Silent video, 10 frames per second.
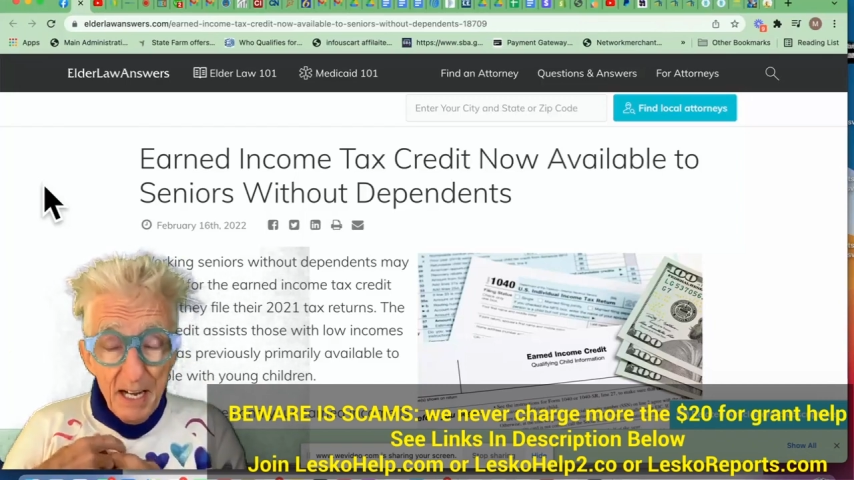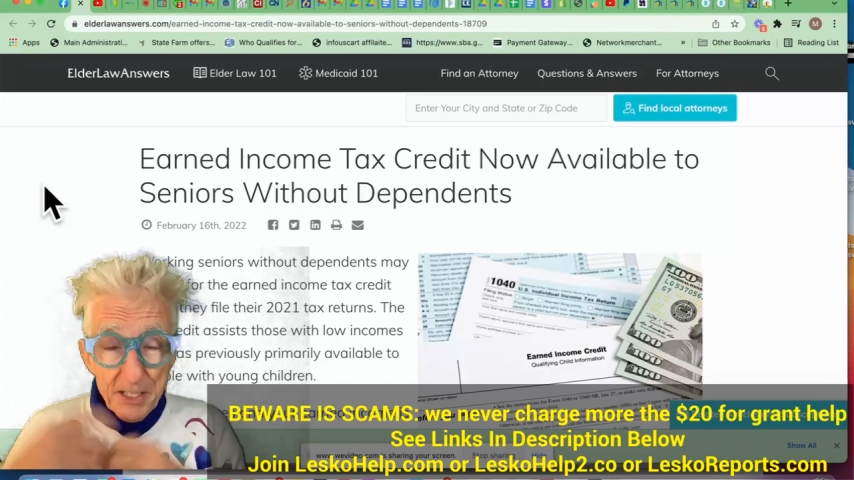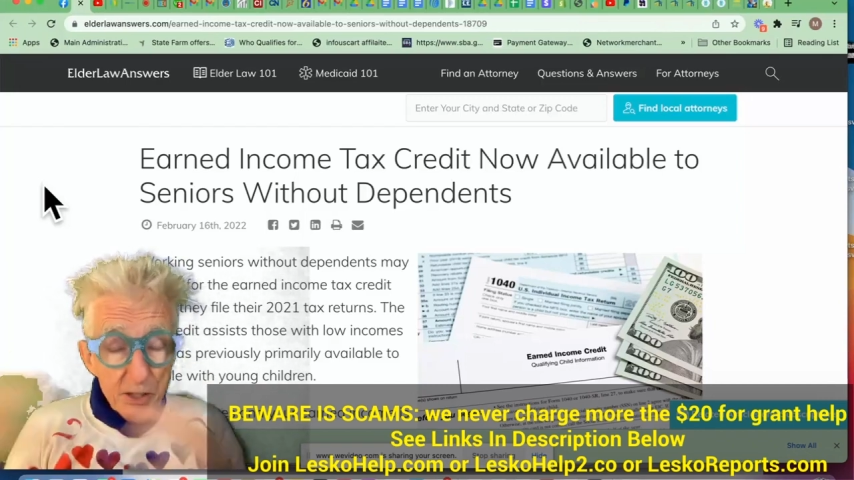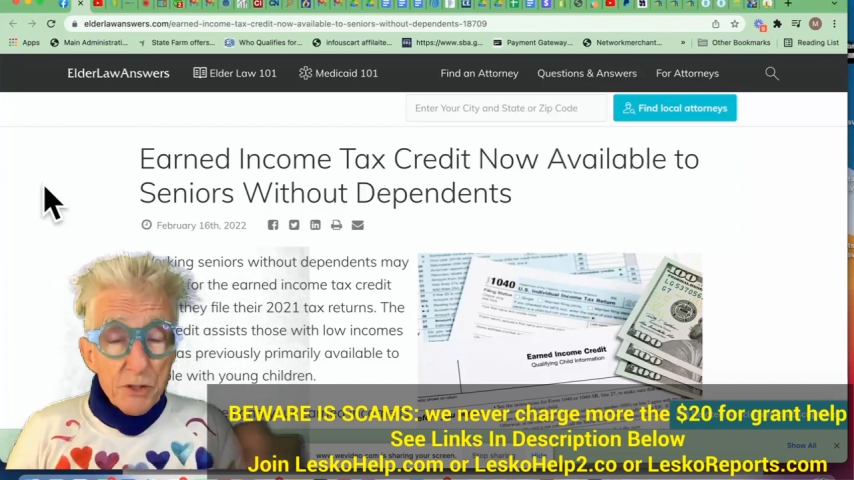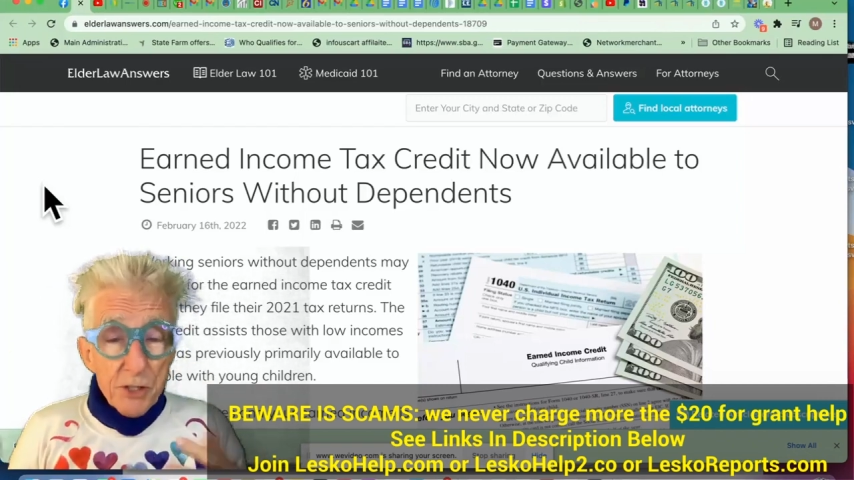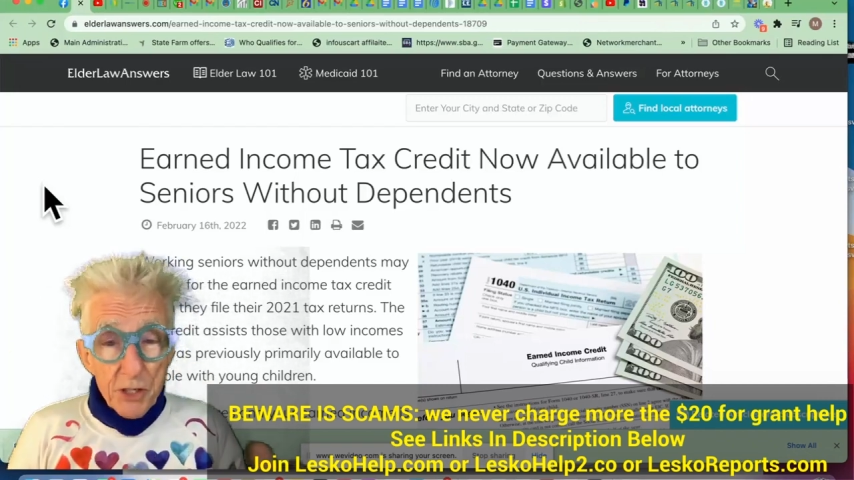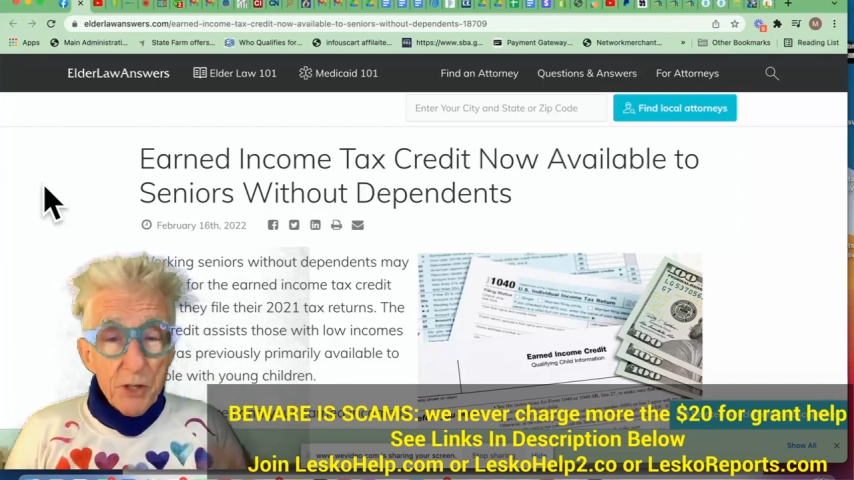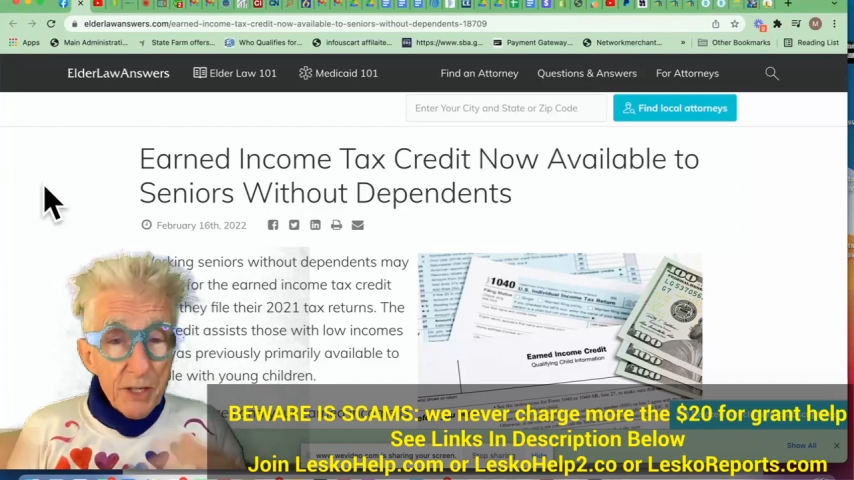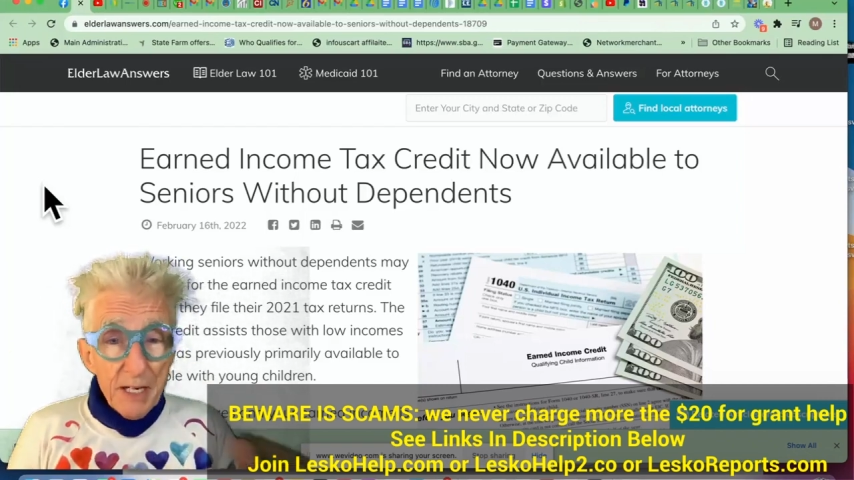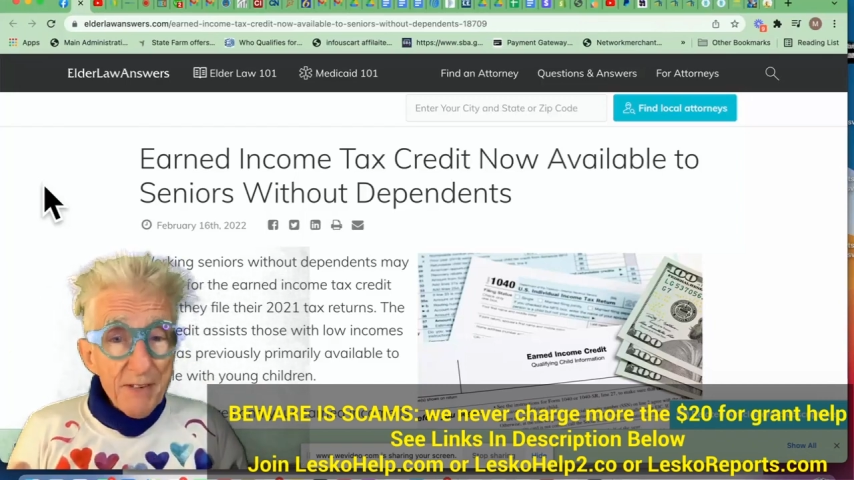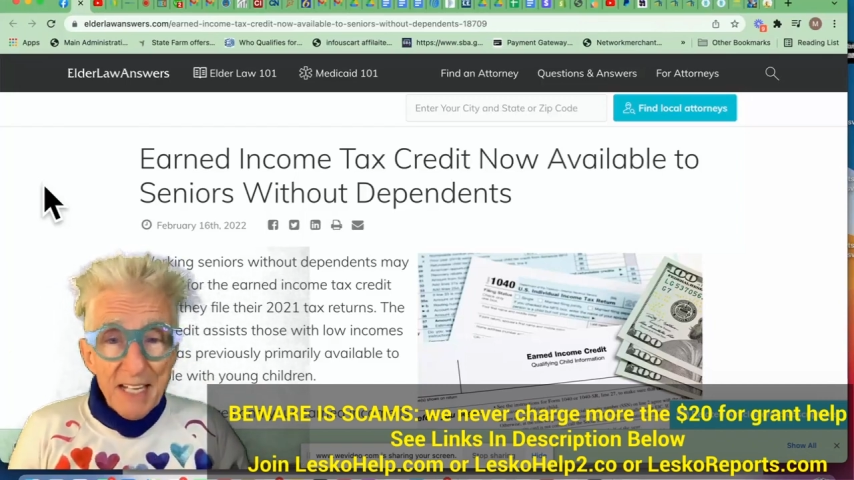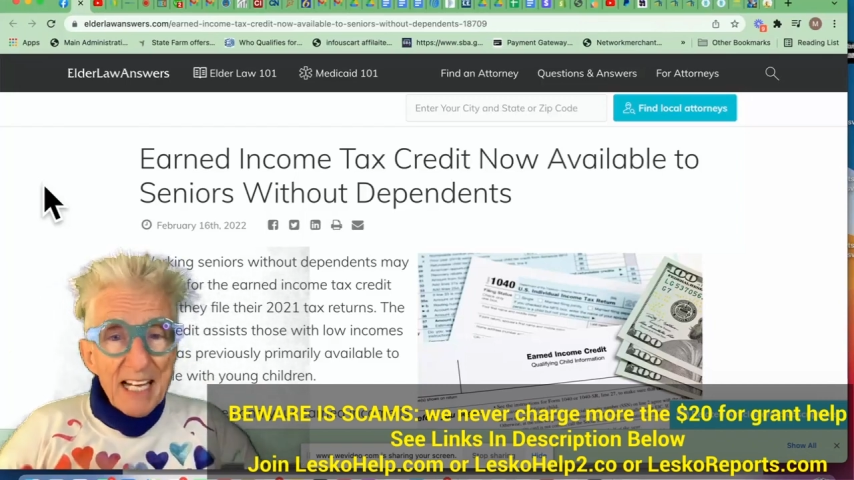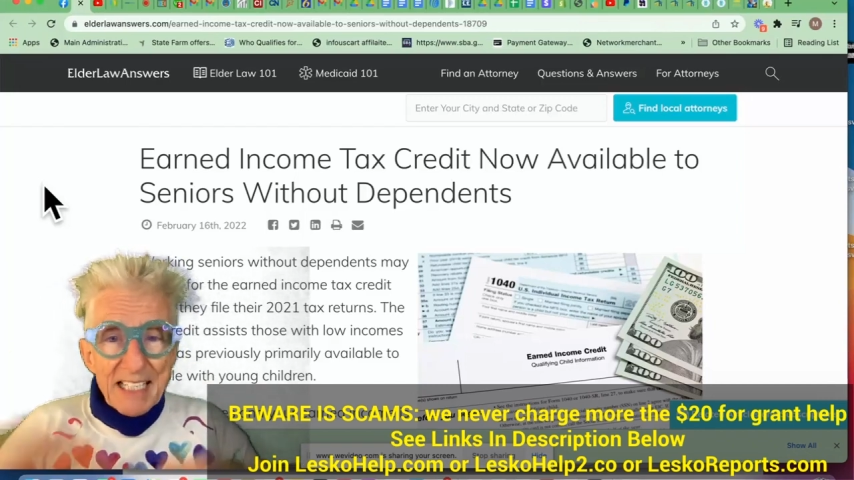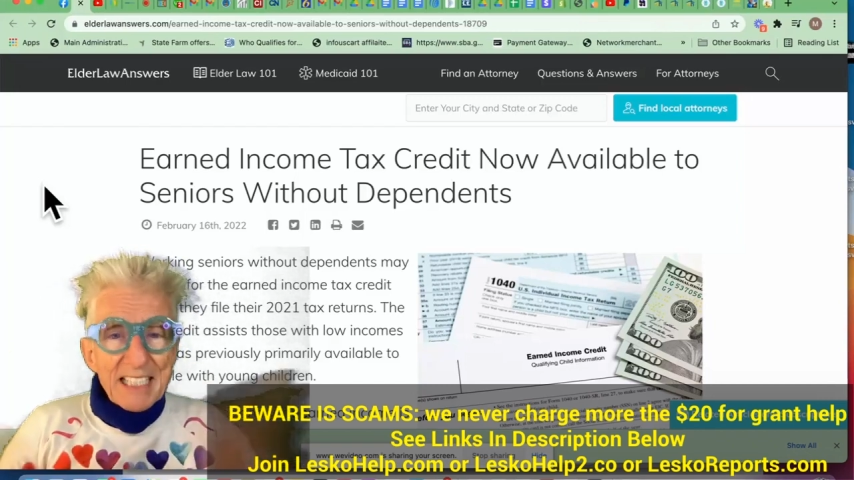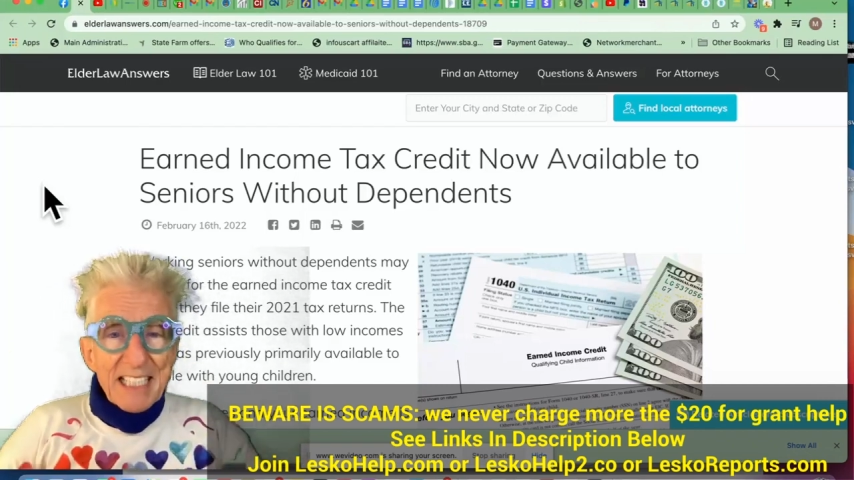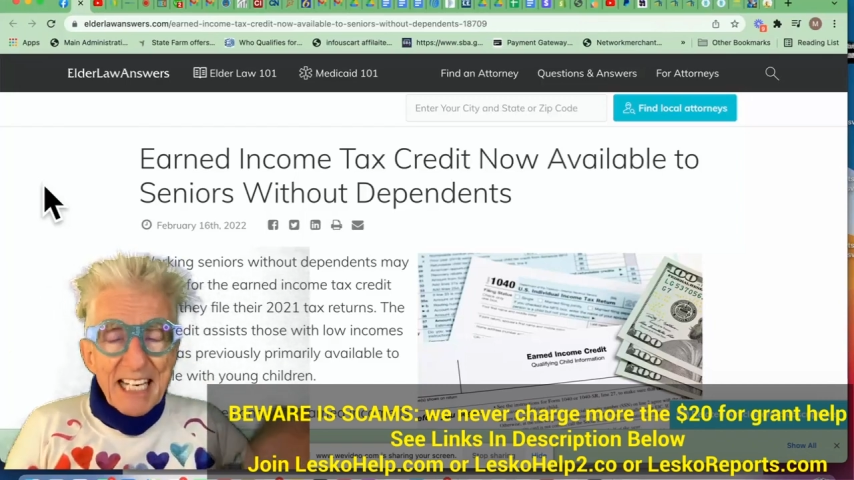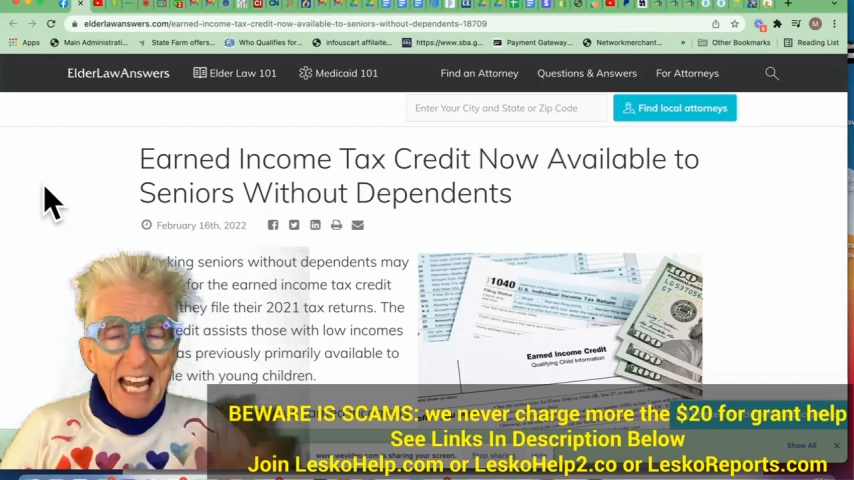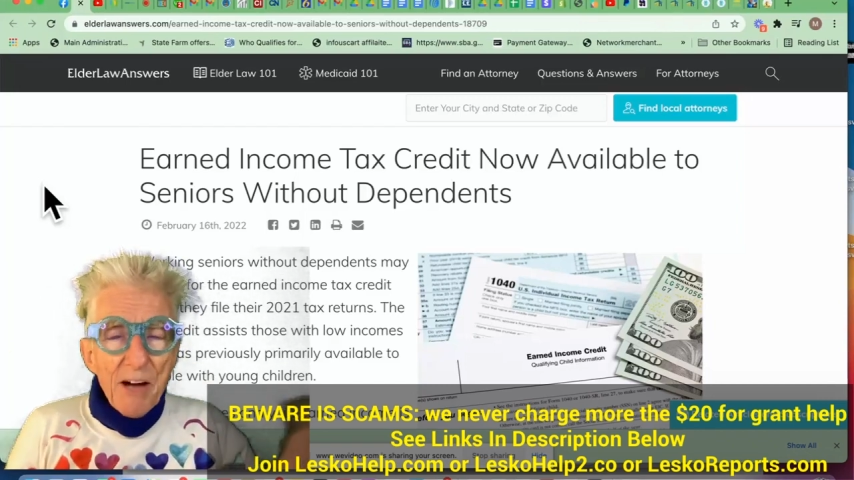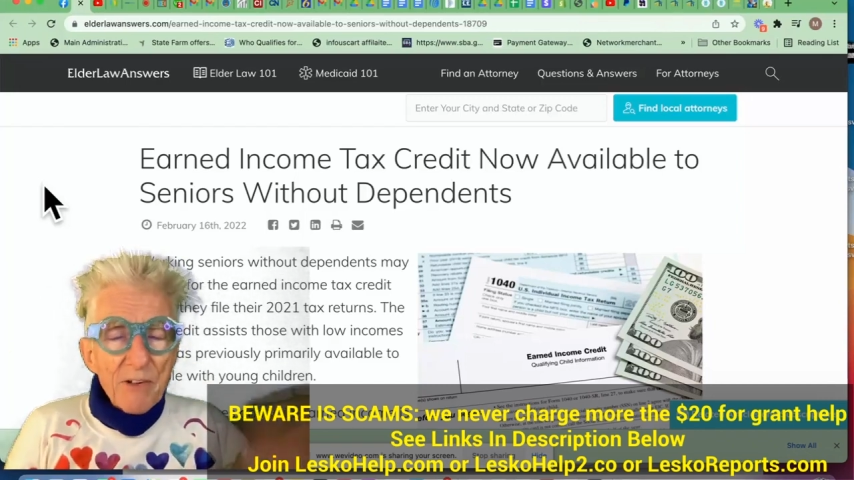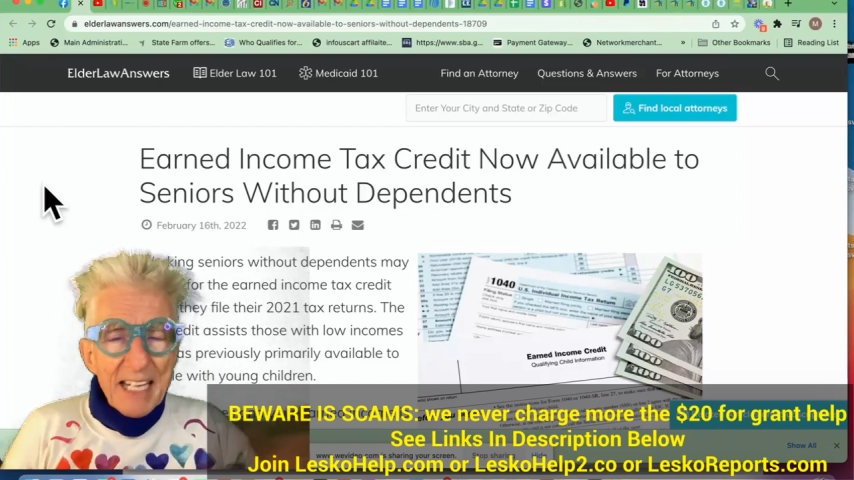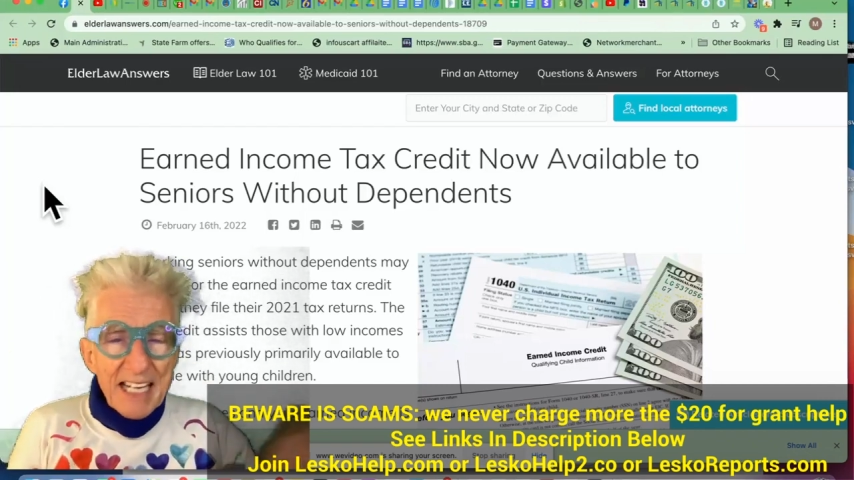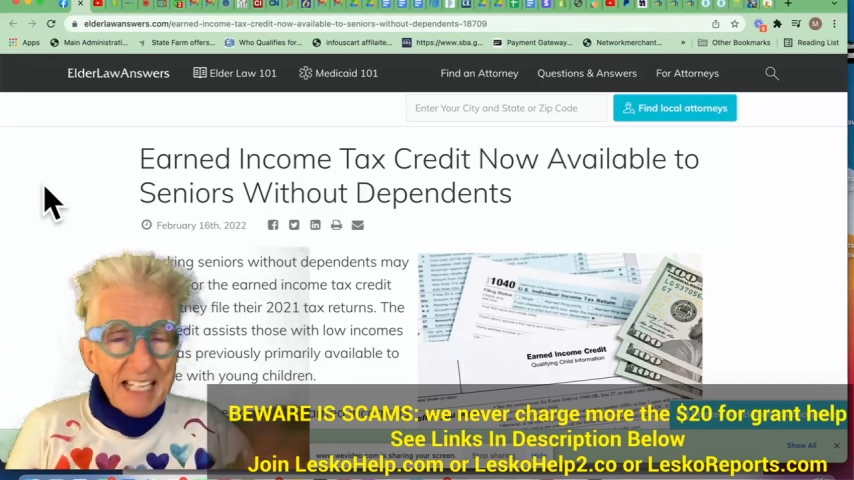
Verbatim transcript: uh, Social Security and everything. Doesn't count